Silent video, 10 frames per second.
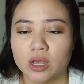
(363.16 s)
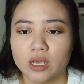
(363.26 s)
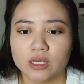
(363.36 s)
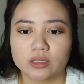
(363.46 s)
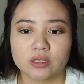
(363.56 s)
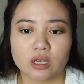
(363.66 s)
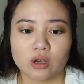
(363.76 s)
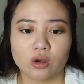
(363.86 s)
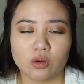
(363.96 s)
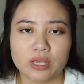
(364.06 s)

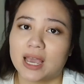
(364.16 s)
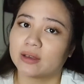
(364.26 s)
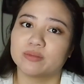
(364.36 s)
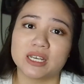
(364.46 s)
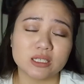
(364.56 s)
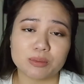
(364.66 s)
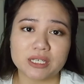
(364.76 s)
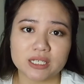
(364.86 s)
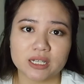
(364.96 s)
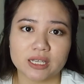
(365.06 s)
So yeah, that's
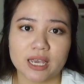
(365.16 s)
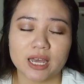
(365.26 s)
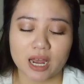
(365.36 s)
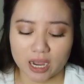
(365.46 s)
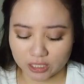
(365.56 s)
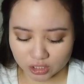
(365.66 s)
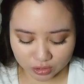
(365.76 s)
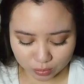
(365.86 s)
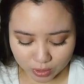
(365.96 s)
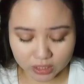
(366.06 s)
basically it. I
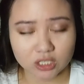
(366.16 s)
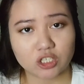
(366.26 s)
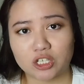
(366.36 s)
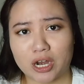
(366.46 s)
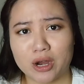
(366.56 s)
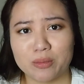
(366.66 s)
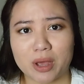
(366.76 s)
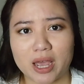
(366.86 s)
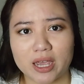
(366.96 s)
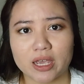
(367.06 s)
just wanted to share
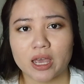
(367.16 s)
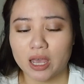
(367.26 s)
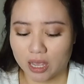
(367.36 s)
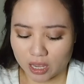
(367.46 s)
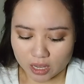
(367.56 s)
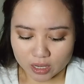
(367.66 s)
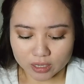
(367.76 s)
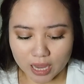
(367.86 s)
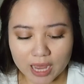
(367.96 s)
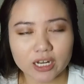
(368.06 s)
my
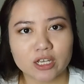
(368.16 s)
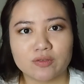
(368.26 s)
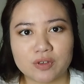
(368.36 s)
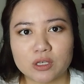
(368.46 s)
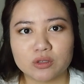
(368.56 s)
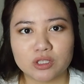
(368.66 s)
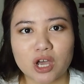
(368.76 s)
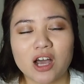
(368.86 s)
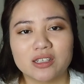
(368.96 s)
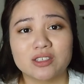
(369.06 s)
kind of confused
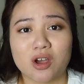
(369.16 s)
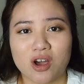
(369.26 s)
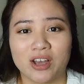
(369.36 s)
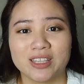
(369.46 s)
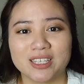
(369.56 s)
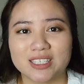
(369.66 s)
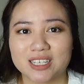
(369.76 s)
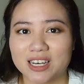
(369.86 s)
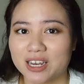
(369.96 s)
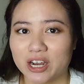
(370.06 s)
thoughts on the
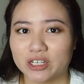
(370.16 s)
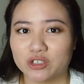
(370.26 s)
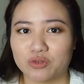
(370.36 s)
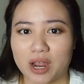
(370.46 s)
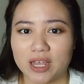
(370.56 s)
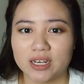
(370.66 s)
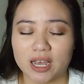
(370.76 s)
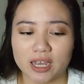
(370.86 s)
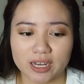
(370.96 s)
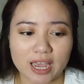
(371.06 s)
skincare trend.
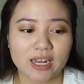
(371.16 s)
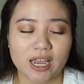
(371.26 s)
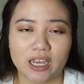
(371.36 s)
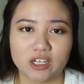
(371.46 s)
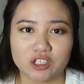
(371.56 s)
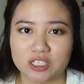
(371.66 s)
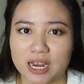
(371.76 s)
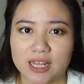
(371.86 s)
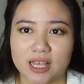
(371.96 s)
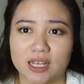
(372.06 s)
Again, I
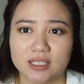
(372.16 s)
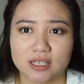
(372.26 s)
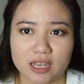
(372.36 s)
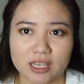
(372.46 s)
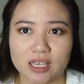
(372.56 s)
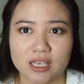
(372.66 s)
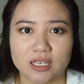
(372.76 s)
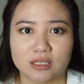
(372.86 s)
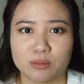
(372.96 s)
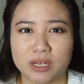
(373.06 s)
understand that slugging
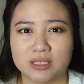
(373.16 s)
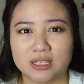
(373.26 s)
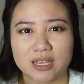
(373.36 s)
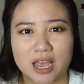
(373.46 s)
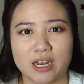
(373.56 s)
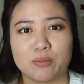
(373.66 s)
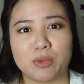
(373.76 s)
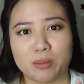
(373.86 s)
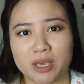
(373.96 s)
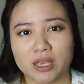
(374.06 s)
is meant to kind of
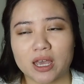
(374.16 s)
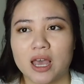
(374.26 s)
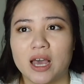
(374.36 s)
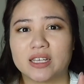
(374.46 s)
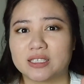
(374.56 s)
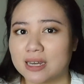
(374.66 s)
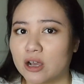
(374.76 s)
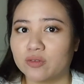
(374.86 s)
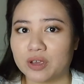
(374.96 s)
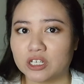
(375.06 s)
mimic a
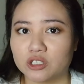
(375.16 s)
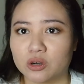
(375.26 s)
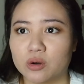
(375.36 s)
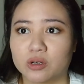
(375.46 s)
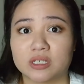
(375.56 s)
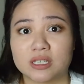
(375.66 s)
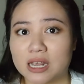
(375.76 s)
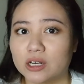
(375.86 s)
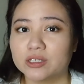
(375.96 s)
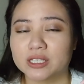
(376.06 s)
snail facial or
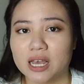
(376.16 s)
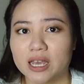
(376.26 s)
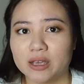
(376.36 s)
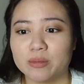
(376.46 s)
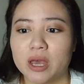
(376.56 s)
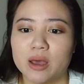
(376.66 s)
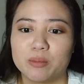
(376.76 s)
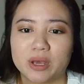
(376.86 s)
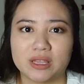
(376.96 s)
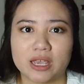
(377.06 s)
snail slime,
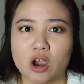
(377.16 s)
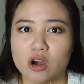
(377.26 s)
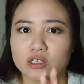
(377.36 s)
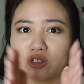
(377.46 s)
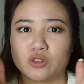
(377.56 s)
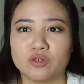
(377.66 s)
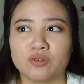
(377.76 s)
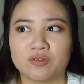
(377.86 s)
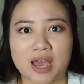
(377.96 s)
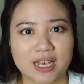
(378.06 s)
but they are two
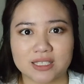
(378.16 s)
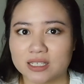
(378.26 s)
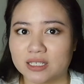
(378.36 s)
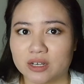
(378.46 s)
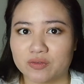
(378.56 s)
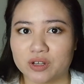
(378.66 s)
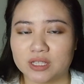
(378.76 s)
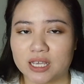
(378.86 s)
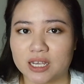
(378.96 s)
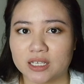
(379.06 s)
vastly different
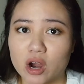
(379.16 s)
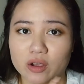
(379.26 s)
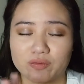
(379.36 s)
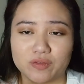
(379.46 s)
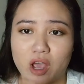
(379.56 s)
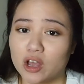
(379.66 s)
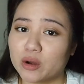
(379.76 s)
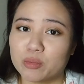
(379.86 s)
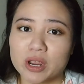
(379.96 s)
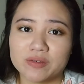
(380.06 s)
things. If y'all
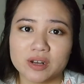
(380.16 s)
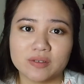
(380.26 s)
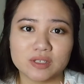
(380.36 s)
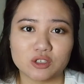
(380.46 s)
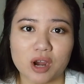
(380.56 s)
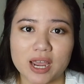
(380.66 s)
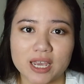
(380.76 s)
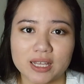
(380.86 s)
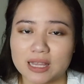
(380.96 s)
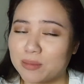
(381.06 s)
are brave enough to
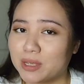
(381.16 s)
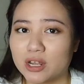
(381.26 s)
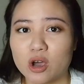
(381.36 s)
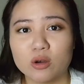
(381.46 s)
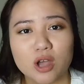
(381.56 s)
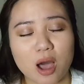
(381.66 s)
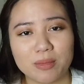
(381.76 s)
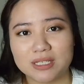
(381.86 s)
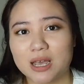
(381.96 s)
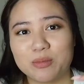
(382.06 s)
try it, let me know.
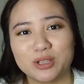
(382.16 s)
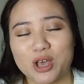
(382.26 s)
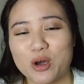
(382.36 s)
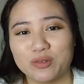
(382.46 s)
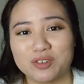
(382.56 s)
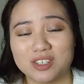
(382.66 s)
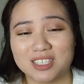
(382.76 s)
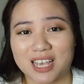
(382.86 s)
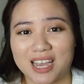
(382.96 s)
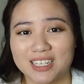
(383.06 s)
Comment down below if you
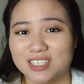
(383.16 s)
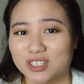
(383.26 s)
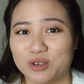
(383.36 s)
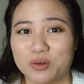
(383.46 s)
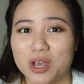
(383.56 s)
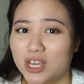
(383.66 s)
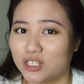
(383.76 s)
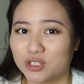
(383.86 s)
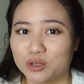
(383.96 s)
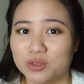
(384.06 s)
decide to
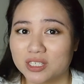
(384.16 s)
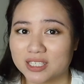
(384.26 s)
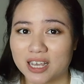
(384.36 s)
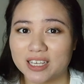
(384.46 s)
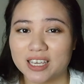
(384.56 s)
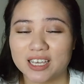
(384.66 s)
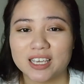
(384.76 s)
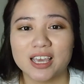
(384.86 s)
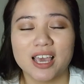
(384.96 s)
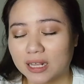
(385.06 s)
do the
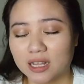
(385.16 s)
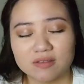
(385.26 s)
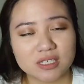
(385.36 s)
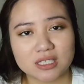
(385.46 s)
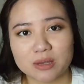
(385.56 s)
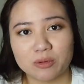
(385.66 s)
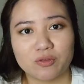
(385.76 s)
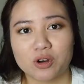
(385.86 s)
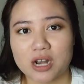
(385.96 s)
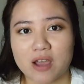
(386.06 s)
slugging. I'd love to see
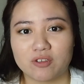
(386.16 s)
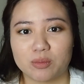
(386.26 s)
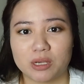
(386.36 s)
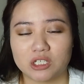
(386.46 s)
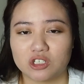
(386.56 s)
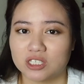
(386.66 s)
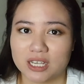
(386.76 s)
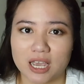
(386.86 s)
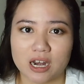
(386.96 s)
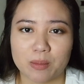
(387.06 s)
before and after pictures.
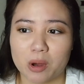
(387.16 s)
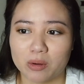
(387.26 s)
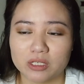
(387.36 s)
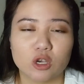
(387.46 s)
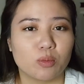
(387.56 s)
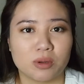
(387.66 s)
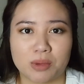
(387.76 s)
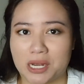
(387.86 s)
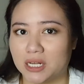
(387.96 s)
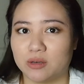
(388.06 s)
Again, I'm always
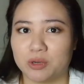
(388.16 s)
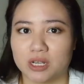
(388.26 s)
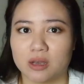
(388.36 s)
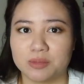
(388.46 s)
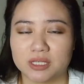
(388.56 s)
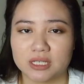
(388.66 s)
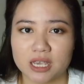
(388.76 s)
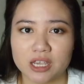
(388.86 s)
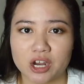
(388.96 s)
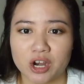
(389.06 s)
open-minded when it comes to
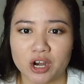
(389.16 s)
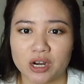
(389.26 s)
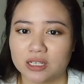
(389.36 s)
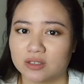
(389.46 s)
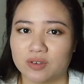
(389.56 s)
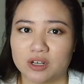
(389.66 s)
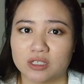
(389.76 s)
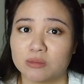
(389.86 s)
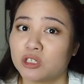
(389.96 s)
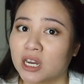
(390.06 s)
skincare. It's very
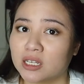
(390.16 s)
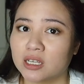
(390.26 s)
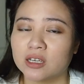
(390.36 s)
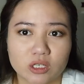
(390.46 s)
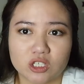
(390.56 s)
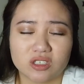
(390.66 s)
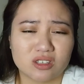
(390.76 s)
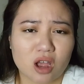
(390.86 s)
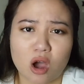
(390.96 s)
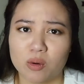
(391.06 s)
subjective. It's
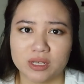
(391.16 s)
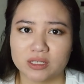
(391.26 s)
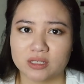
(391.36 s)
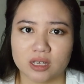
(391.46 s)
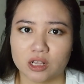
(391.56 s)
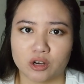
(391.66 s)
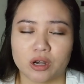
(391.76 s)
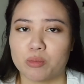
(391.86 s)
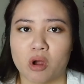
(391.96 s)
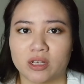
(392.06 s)
just always a
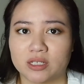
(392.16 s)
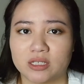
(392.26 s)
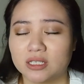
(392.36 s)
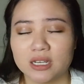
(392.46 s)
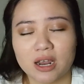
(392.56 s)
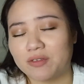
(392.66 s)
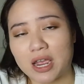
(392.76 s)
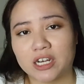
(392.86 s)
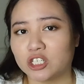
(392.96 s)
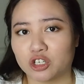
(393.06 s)
learning process. It's a
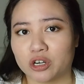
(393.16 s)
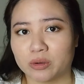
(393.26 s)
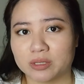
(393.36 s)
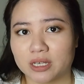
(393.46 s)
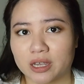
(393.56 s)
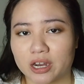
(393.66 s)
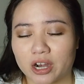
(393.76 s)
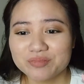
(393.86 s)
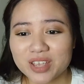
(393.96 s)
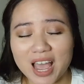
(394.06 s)
never-ending journey with skincare.